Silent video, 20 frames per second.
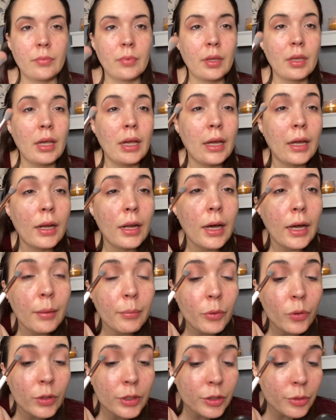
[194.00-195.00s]
and I'm
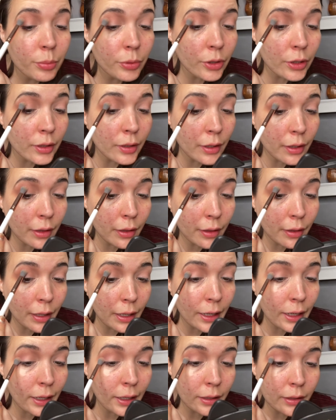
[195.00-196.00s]
going to put
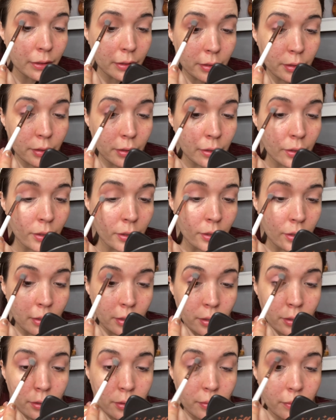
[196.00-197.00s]
that
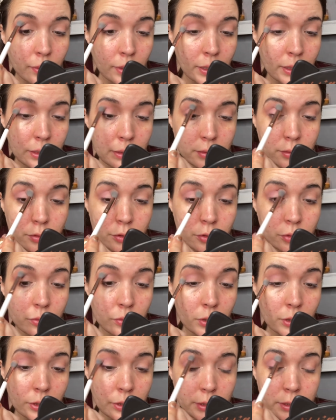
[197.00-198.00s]
right into
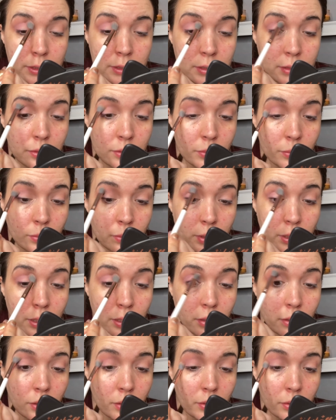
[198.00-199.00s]
the crease as
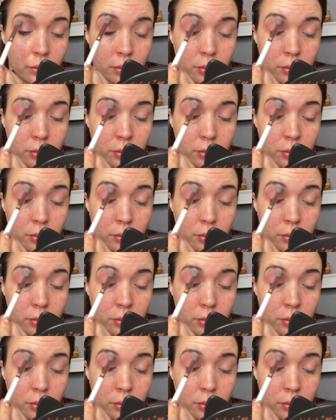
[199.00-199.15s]
well.